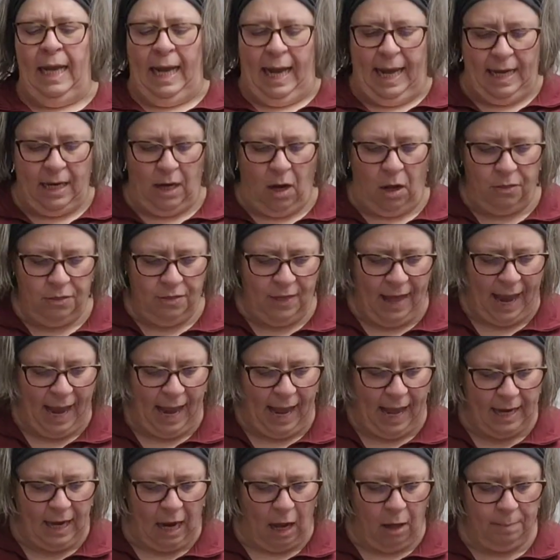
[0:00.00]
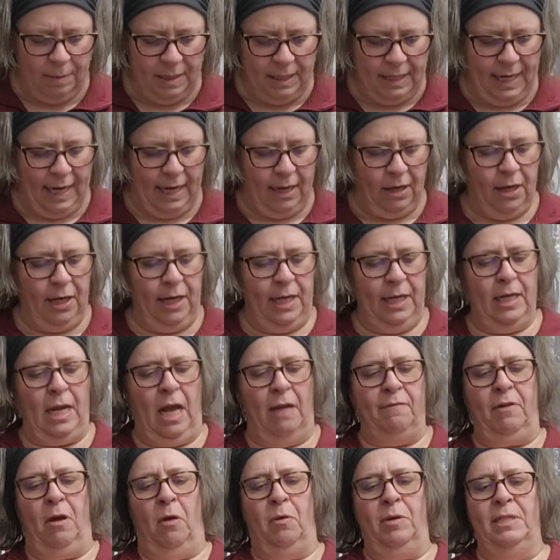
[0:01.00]
And on that, I'll be carrying,
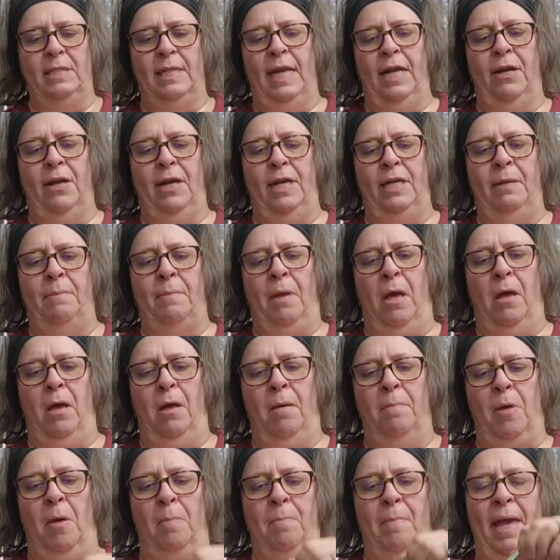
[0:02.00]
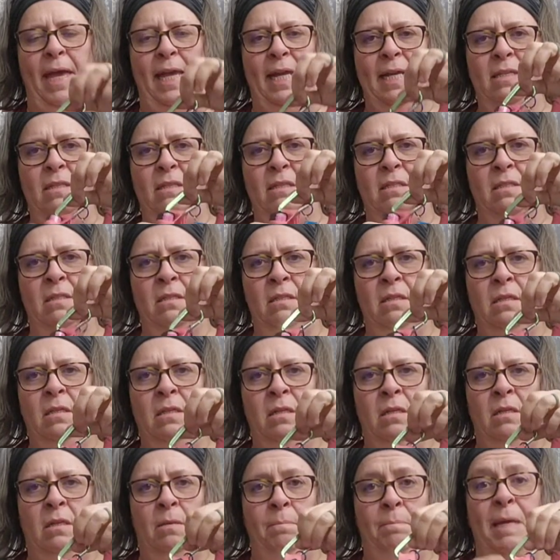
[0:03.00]
I've always carried a mace,
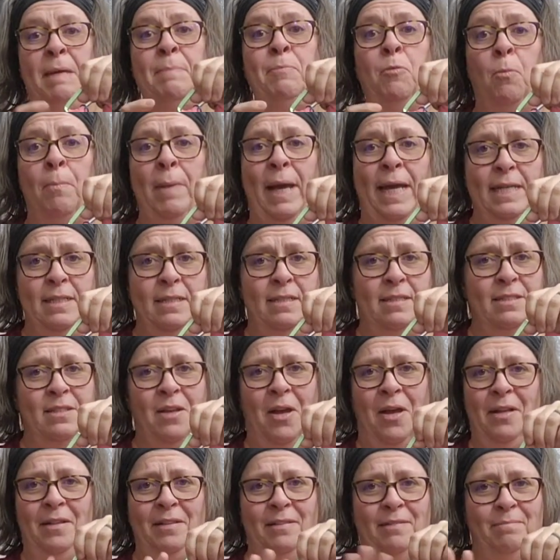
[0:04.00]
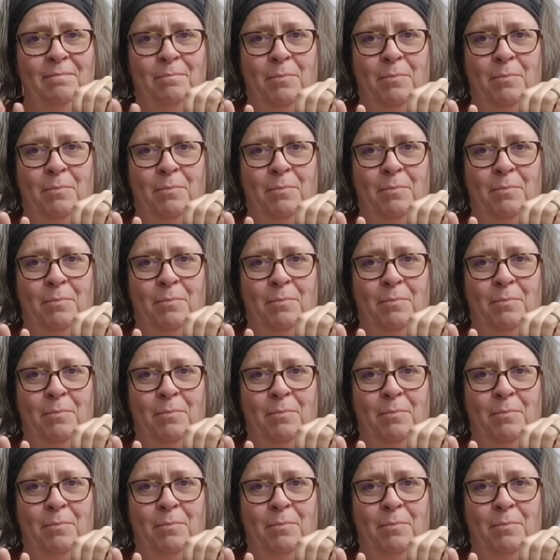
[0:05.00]
people mace, not